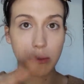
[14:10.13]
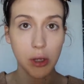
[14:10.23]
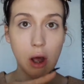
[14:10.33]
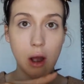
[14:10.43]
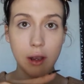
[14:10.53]

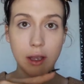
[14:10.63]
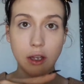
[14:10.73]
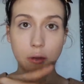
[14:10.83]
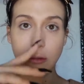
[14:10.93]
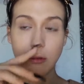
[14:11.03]
block
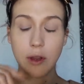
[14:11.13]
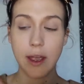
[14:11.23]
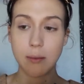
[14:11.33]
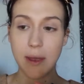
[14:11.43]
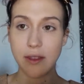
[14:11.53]
and you
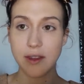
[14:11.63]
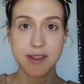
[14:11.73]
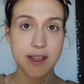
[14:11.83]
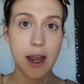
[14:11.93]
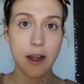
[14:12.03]
like make the
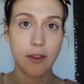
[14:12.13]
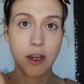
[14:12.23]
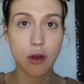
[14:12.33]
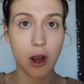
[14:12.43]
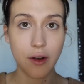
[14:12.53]
design and then
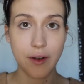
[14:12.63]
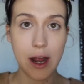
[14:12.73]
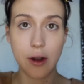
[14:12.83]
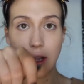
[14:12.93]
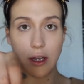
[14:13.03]
you carve it
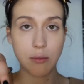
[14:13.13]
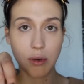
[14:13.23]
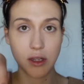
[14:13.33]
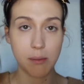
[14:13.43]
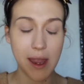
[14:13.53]
out and you
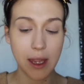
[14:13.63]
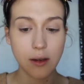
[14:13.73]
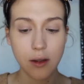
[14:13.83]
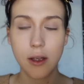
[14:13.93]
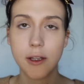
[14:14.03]
put the paint